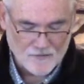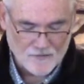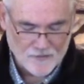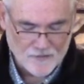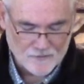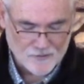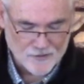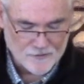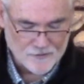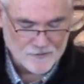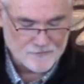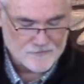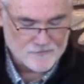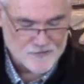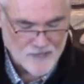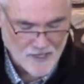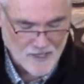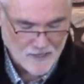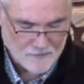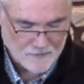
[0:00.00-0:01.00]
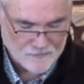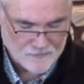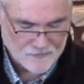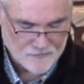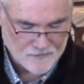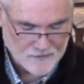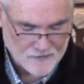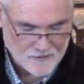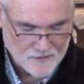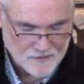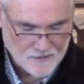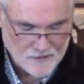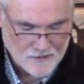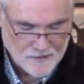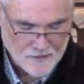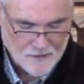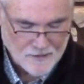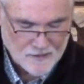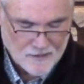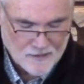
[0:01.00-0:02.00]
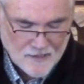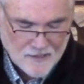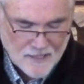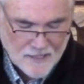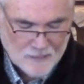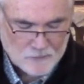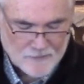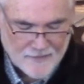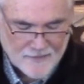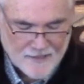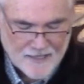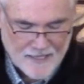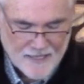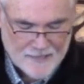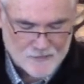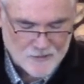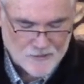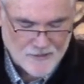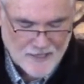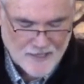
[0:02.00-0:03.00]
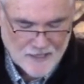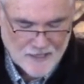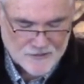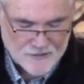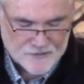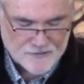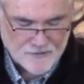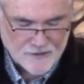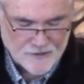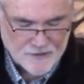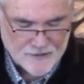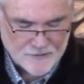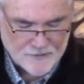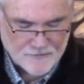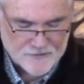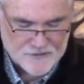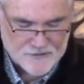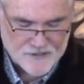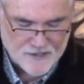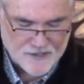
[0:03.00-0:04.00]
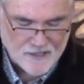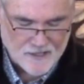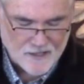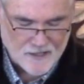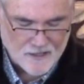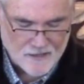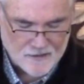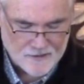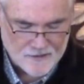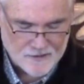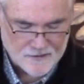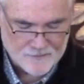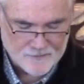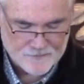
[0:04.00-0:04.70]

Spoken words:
the brother of James. And when they came to the house of the leader of the synagogue,